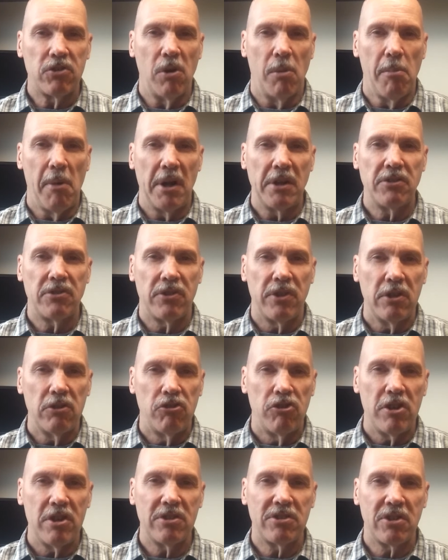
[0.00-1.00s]
so much that
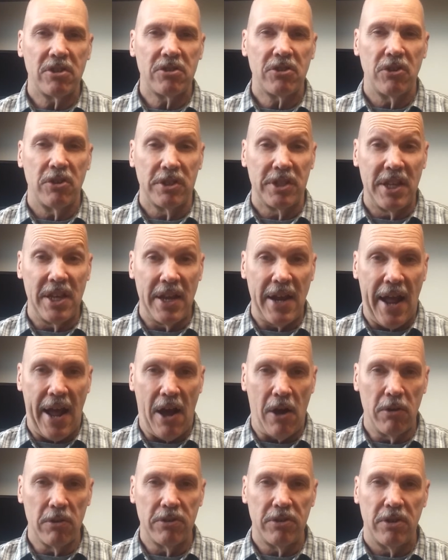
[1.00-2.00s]
Jesus could get
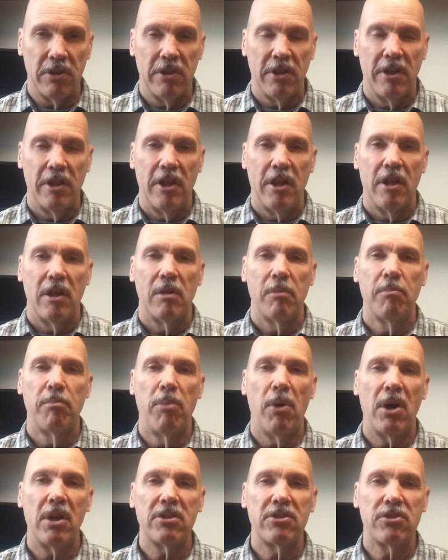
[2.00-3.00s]
out,
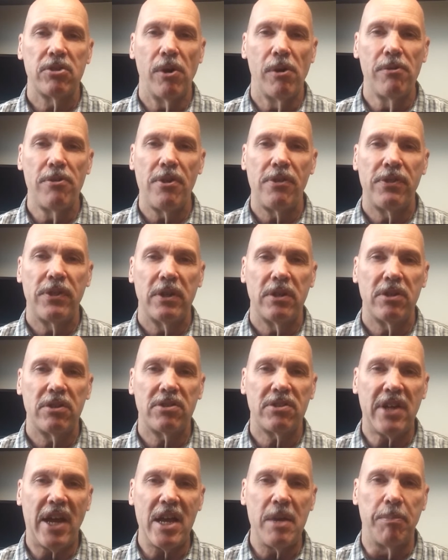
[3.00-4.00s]
but so that the
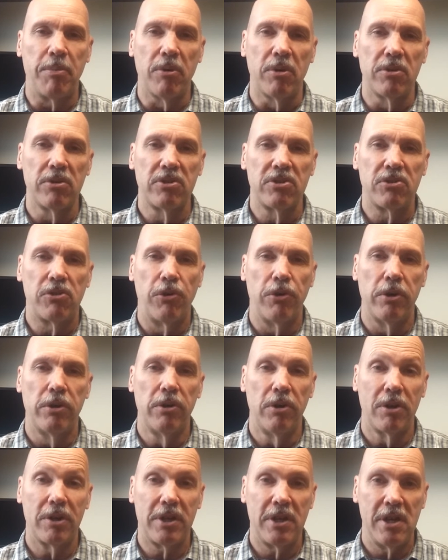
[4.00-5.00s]
disciples could
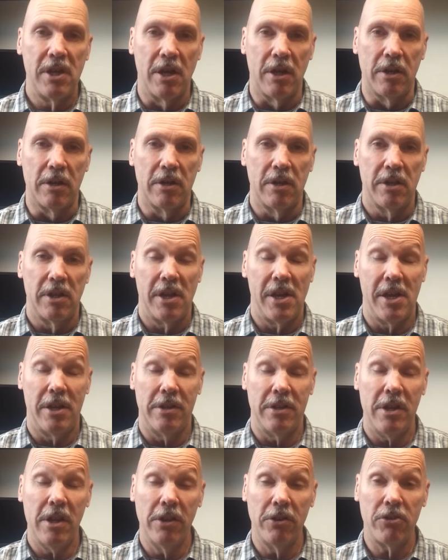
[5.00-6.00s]
look in
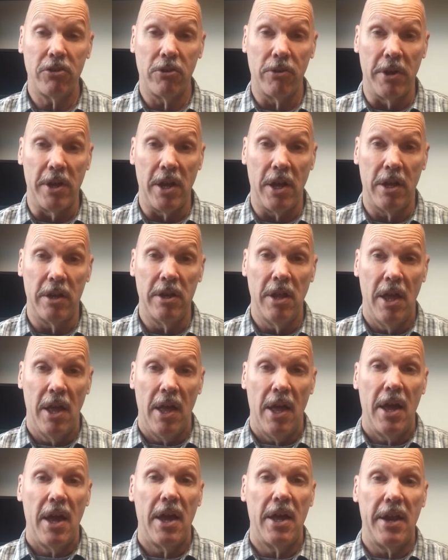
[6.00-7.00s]
and enter in
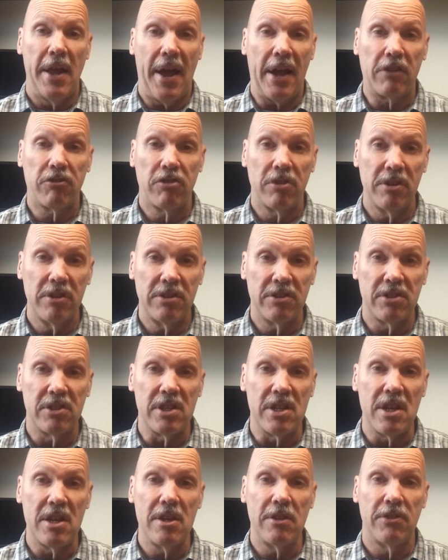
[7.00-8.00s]
and actually
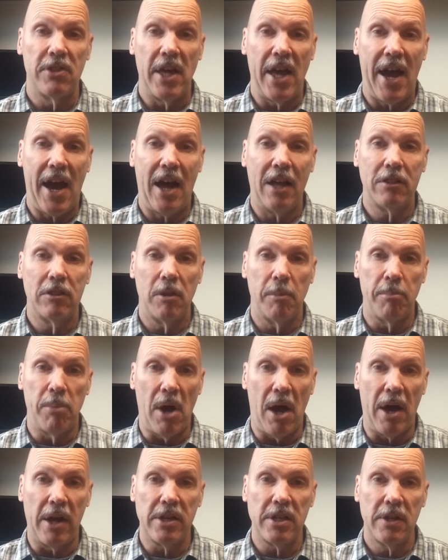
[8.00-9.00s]
see that the
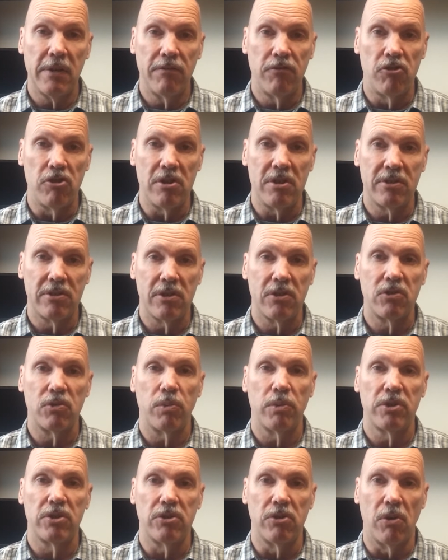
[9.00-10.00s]
body of Jesus
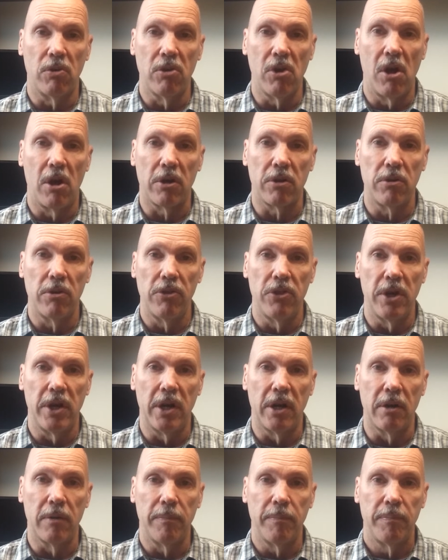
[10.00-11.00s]
was no longer
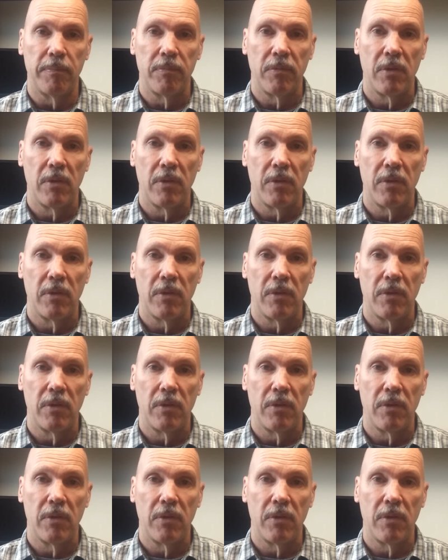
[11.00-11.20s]
there.